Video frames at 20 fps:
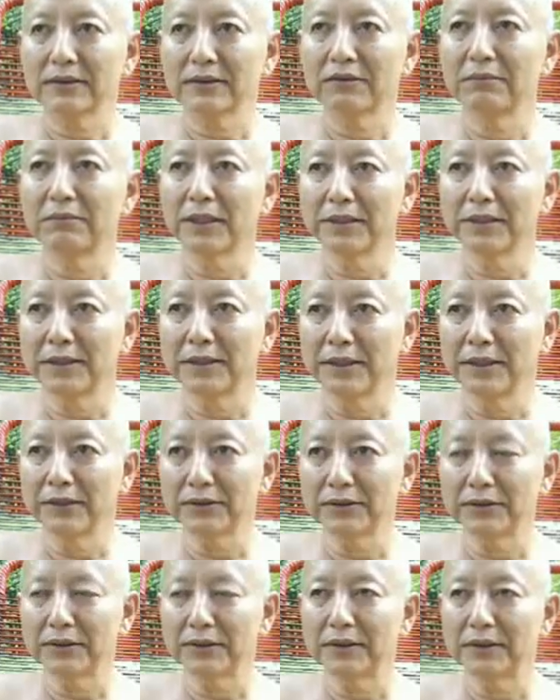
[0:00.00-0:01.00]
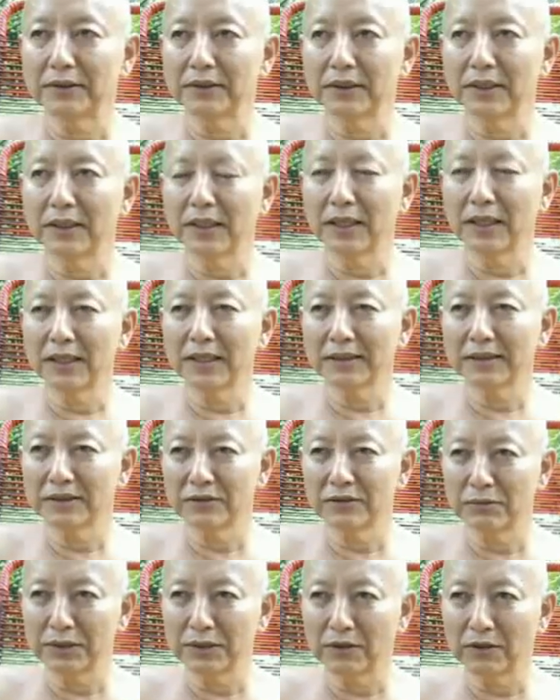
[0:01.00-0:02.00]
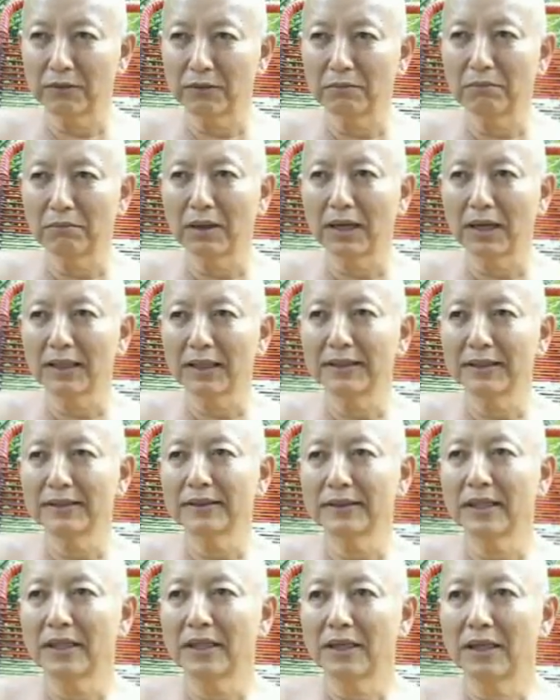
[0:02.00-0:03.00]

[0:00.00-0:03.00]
of meditation has to be combined